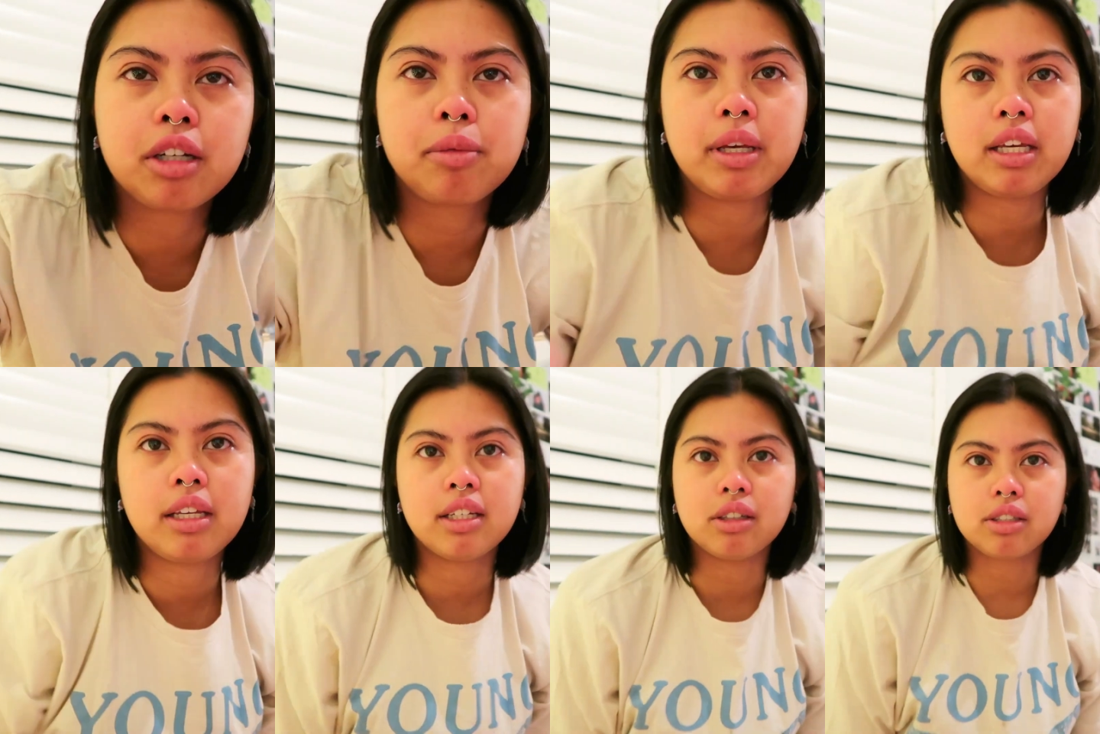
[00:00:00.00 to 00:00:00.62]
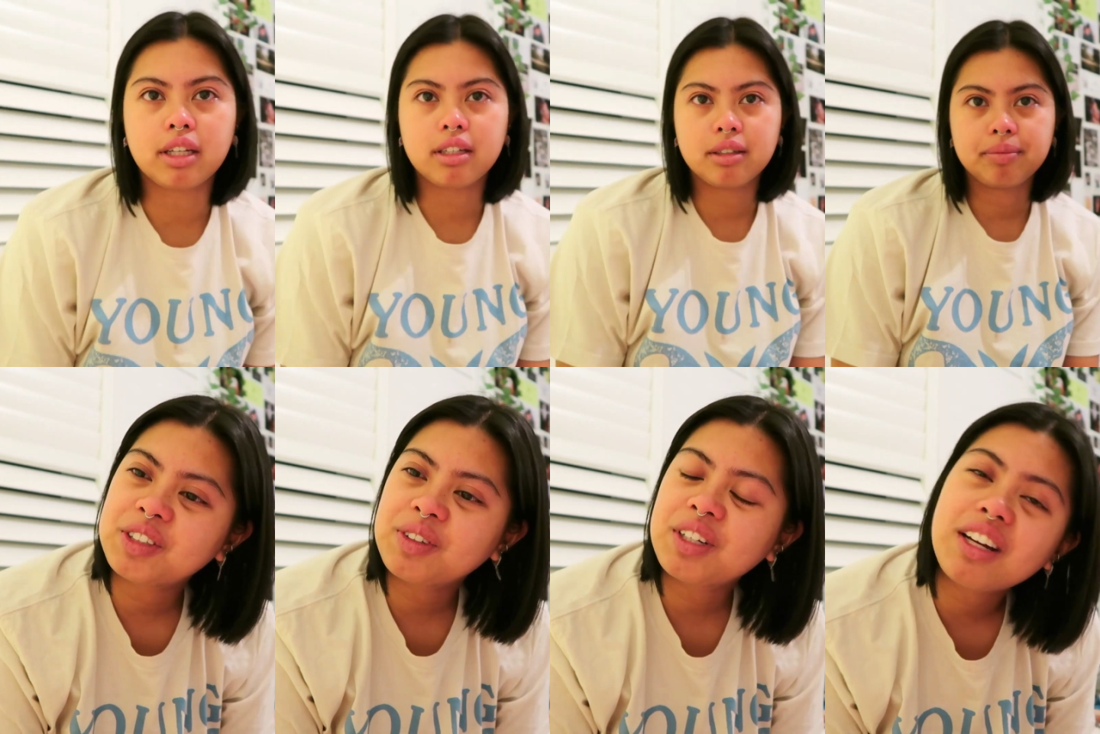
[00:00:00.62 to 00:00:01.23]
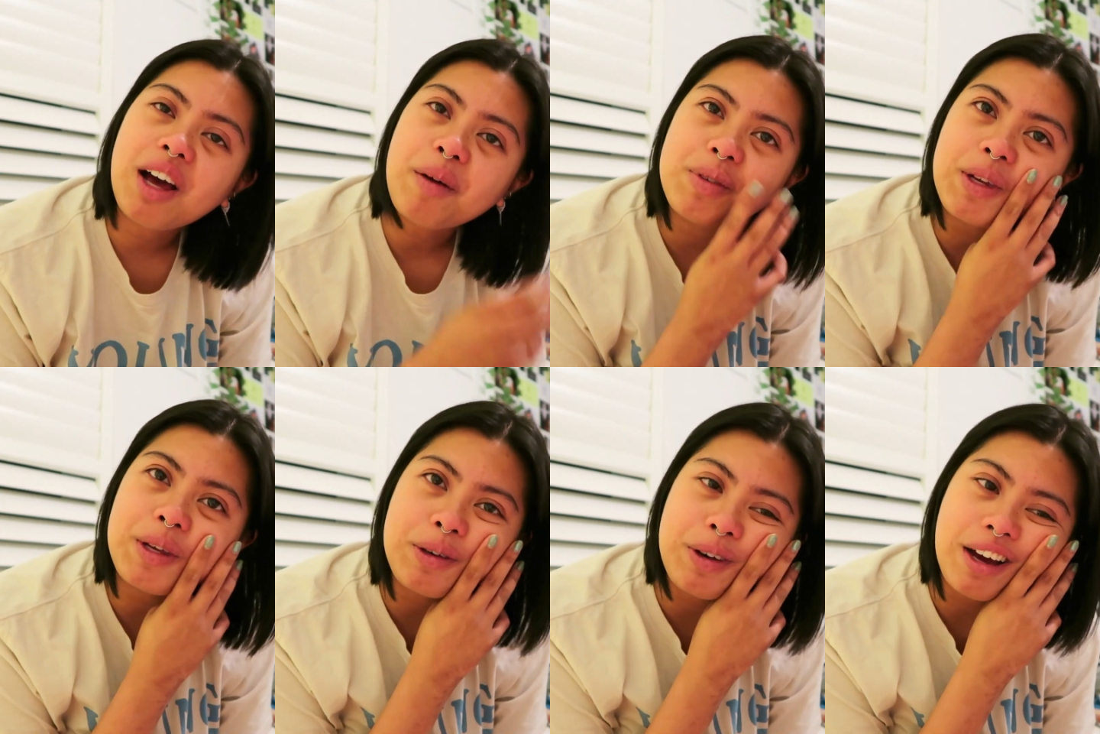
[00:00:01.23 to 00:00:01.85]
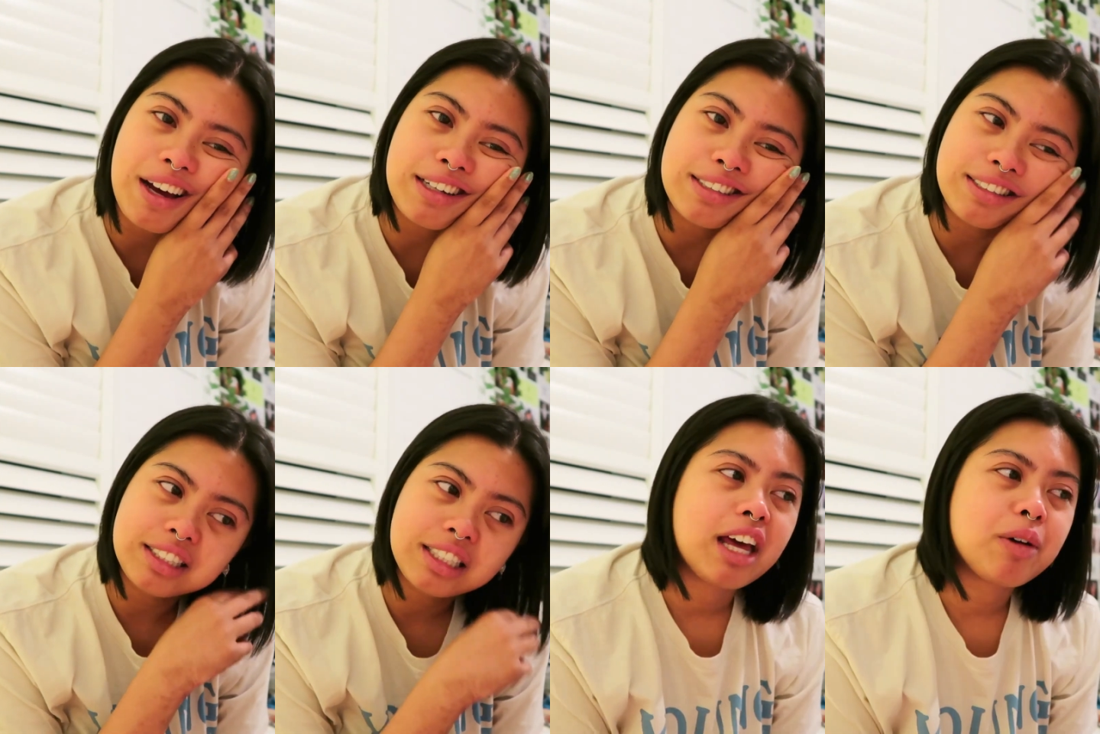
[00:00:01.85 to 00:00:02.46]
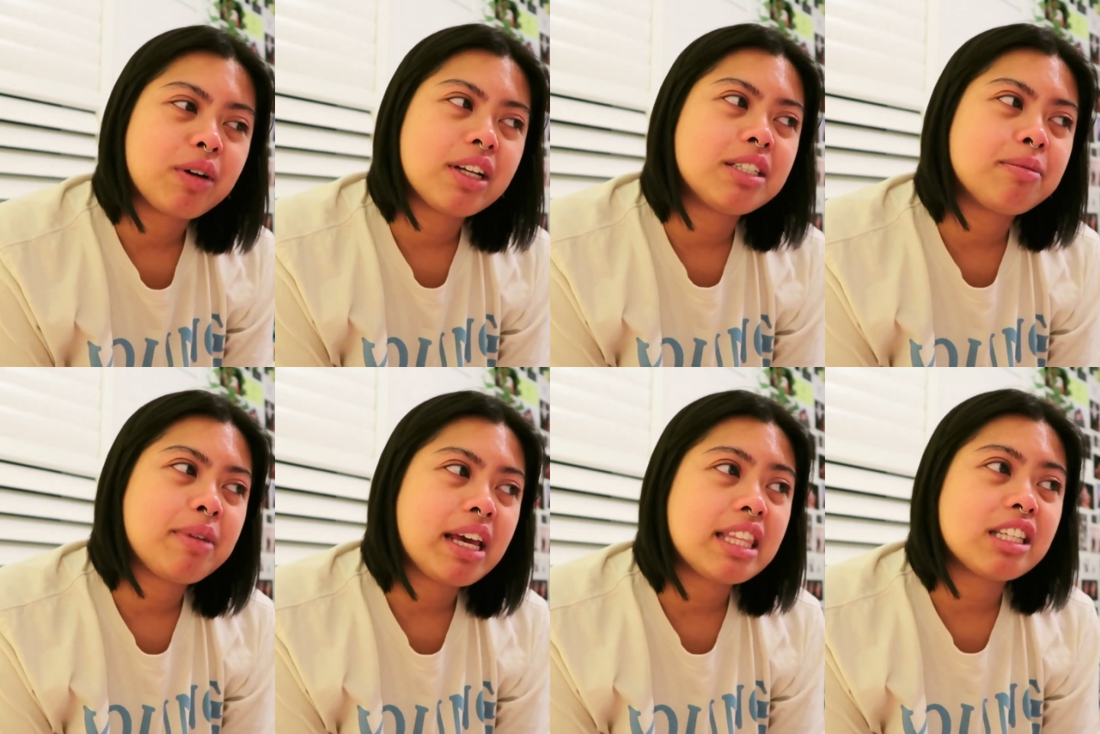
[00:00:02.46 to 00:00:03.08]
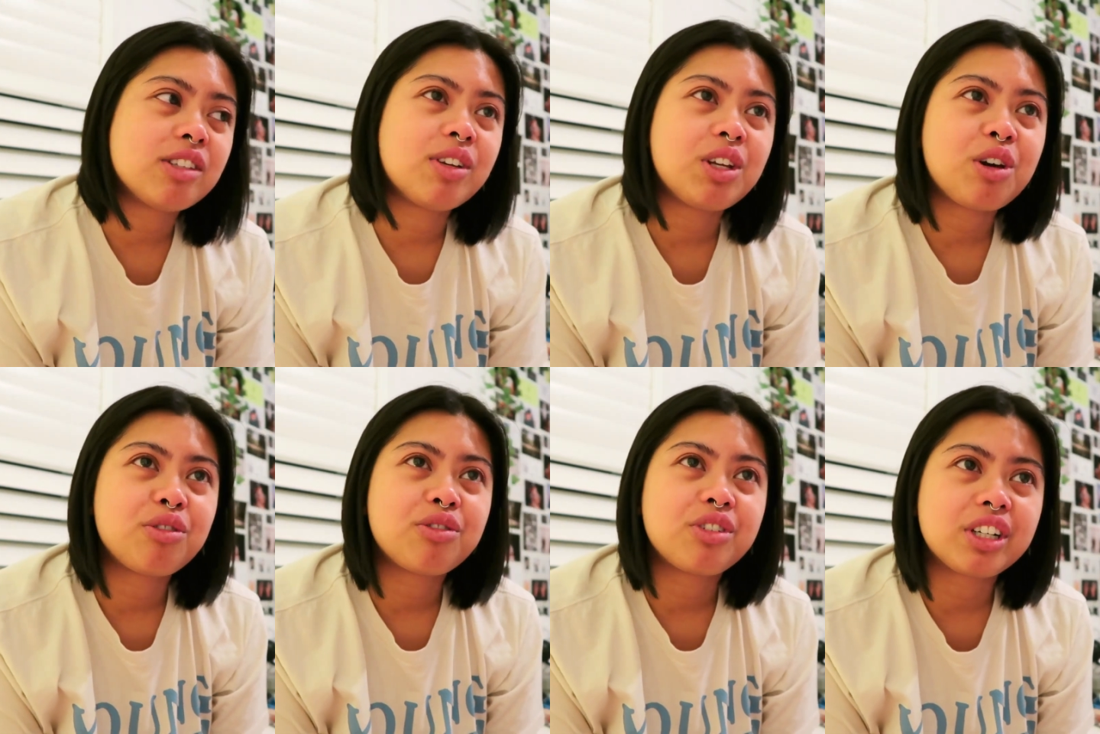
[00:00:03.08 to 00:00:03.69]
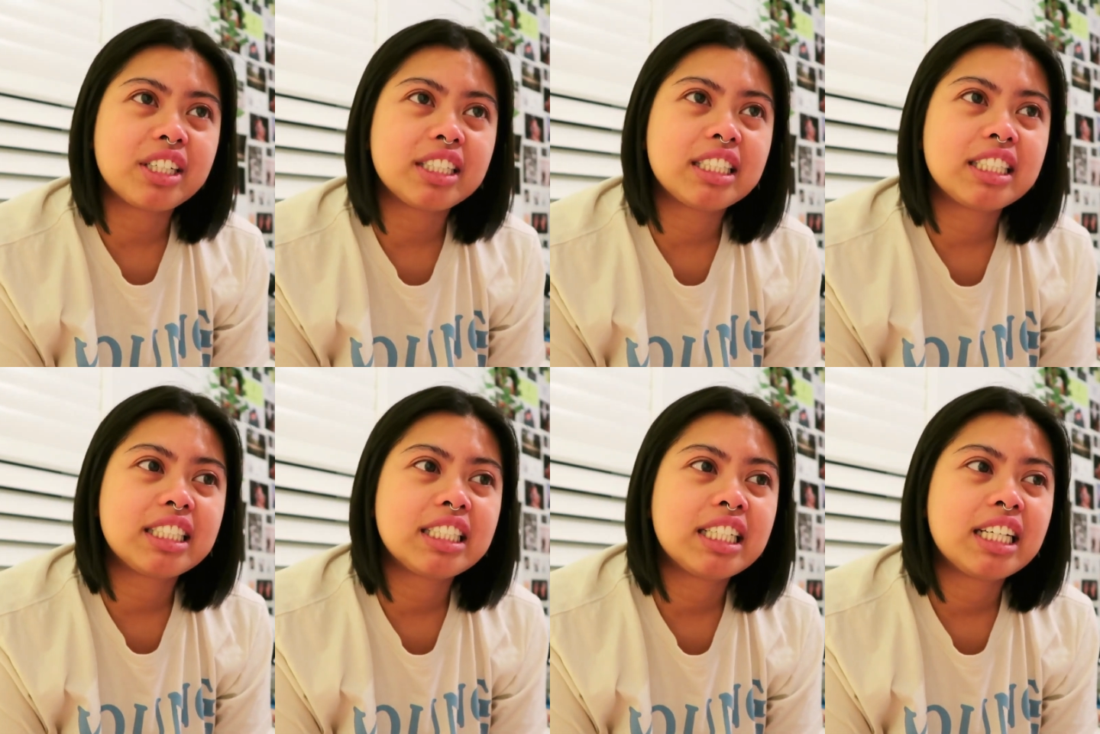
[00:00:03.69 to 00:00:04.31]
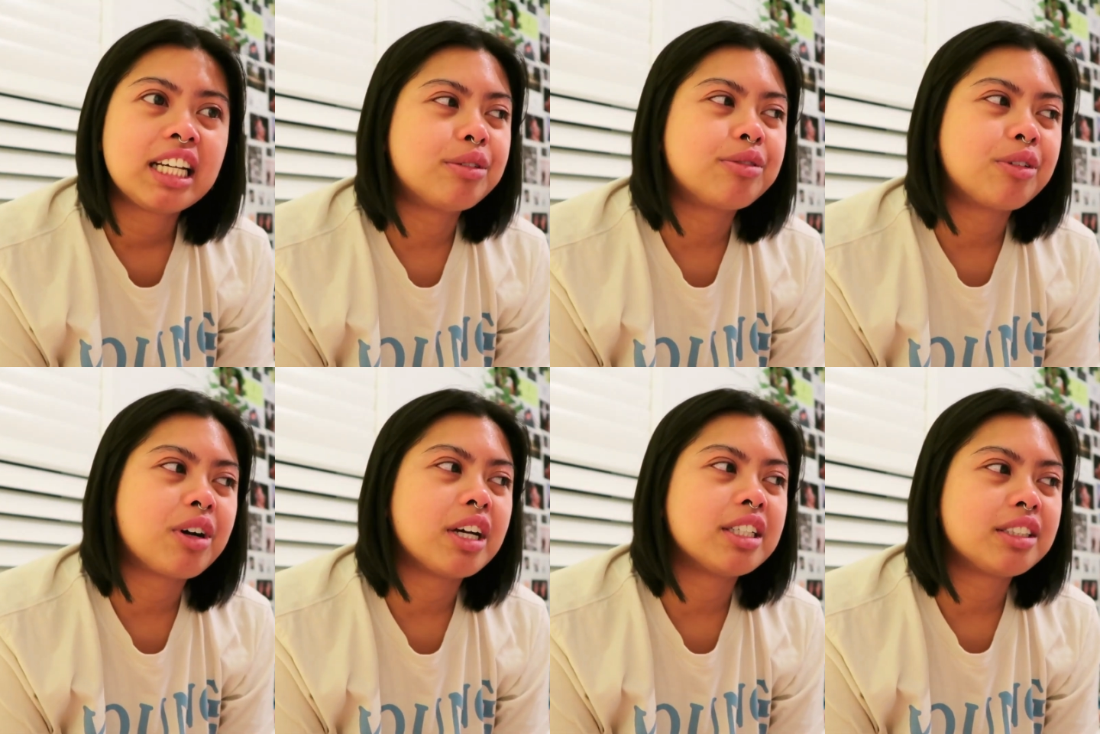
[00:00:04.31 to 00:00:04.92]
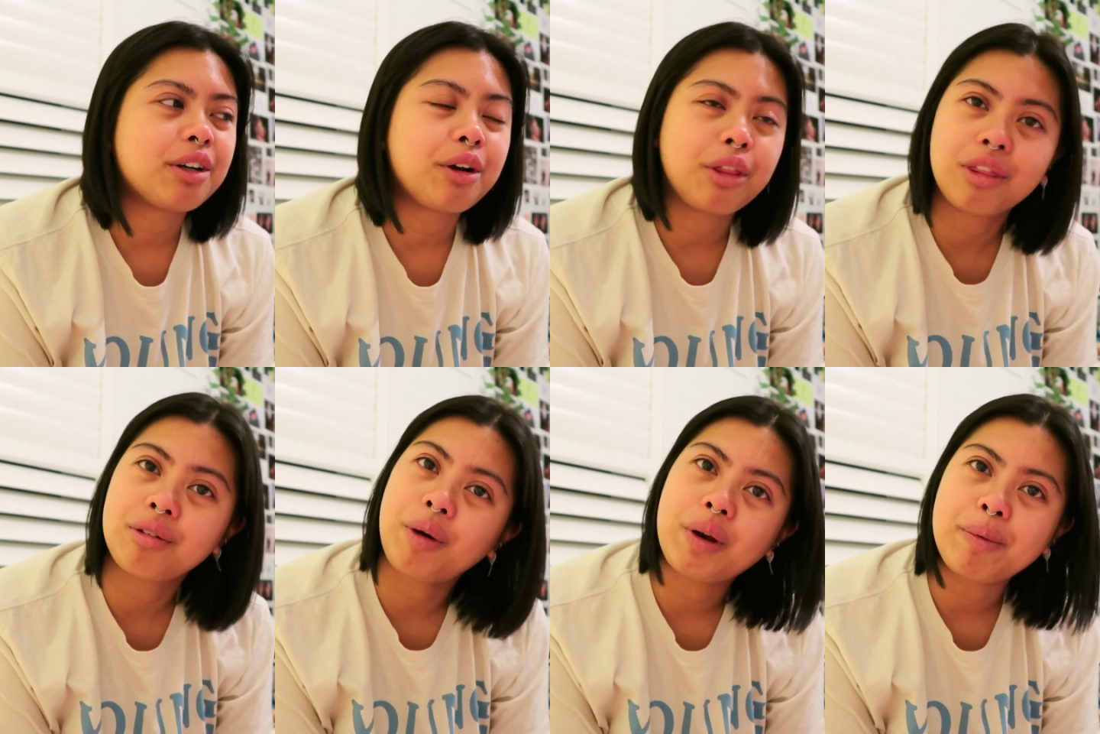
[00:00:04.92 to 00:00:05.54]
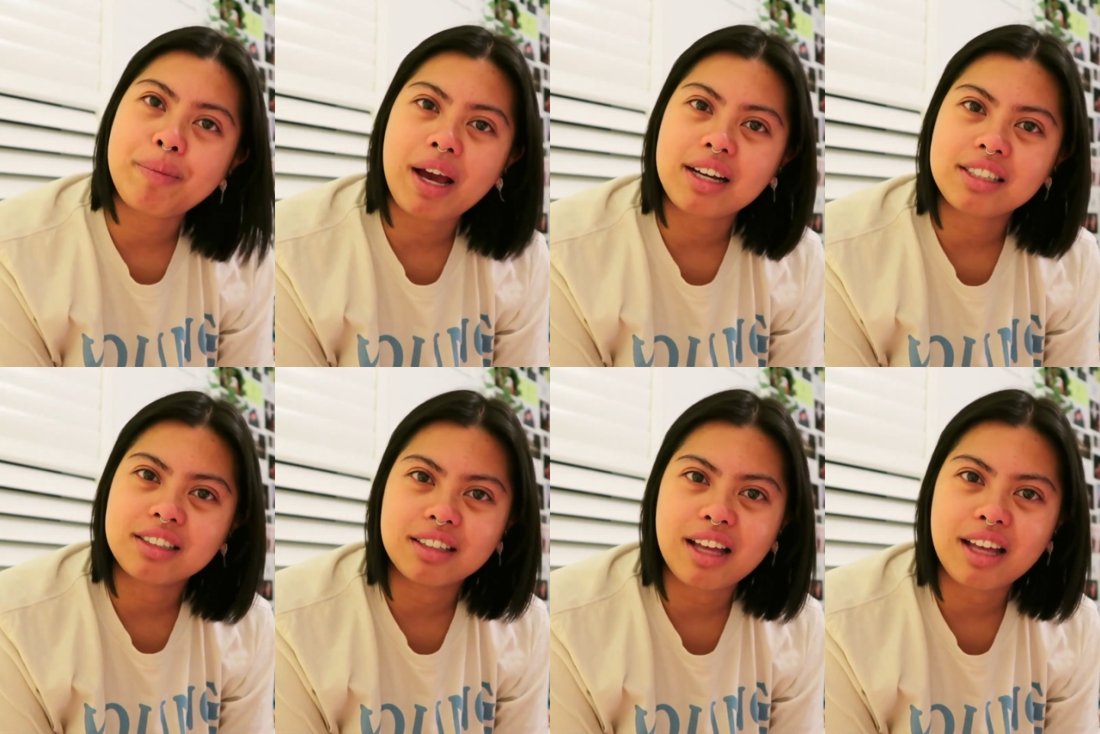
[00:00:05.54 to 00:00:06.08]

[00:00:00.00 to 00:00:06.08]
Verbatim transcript: you're gonna be tilted. I just wanted to update you guys and I wanted to make this video first before I started throwing it back to